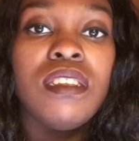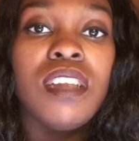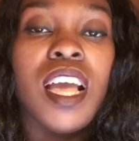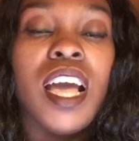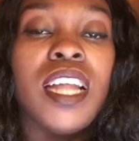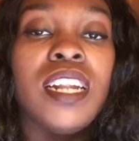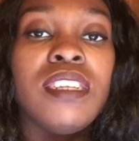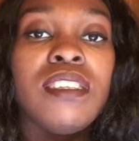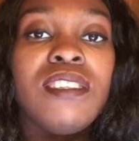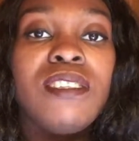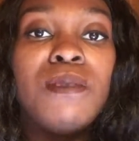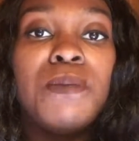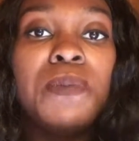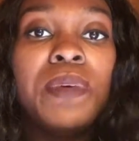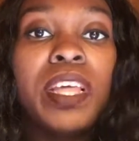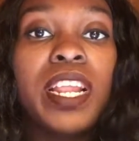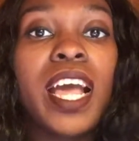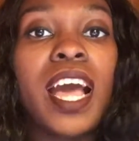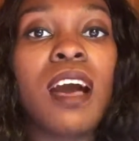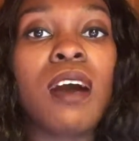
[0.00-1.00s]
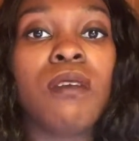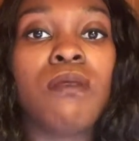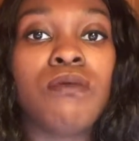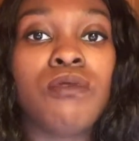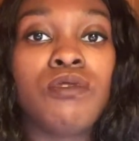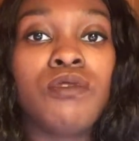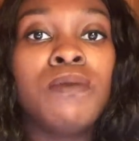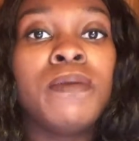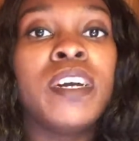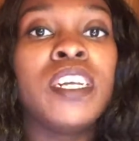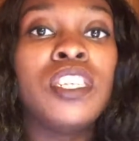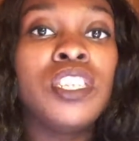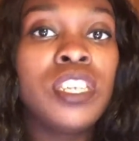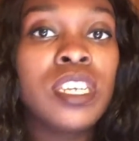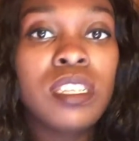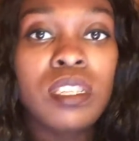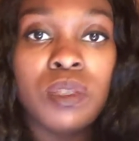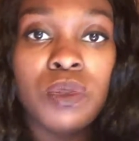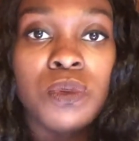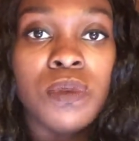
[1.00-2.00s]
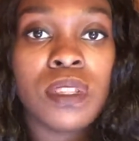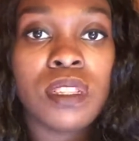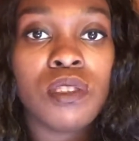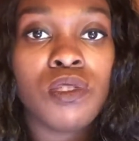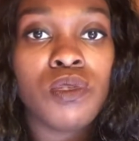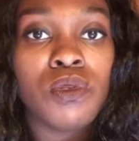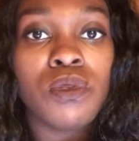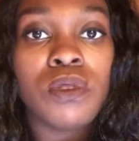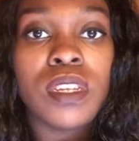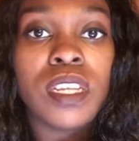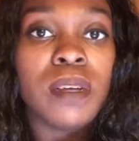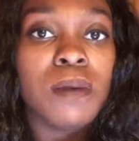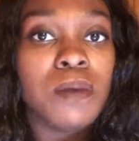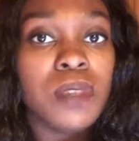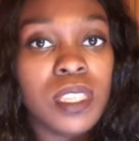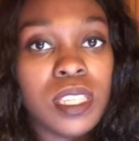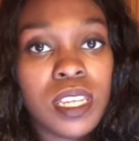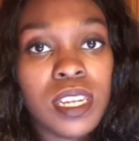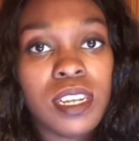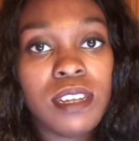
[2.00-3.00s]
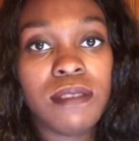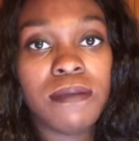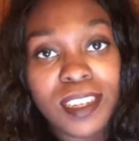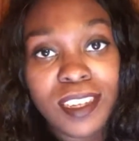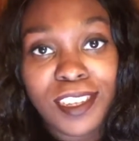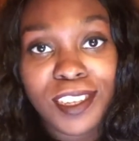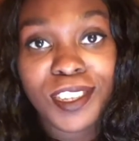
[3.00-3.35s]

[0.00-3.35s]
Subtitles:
kind of spit out through my chest where the sodalite was sitting.